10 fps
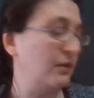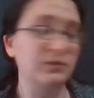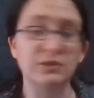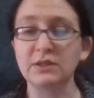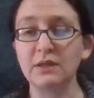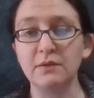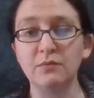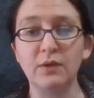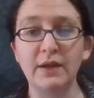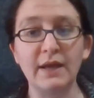just kind
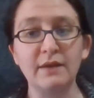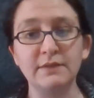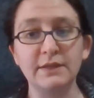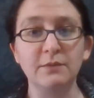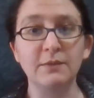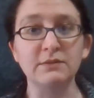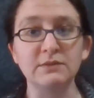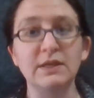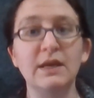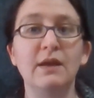of what I have laying
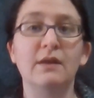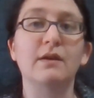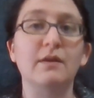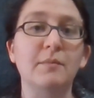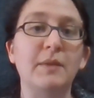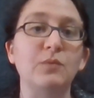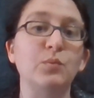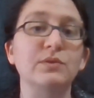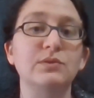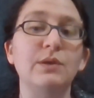around, and
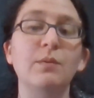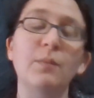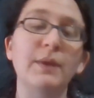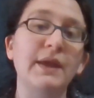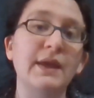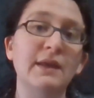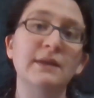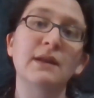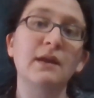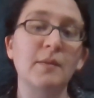we'll see what we
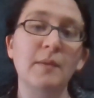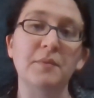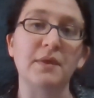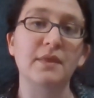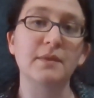can come up with.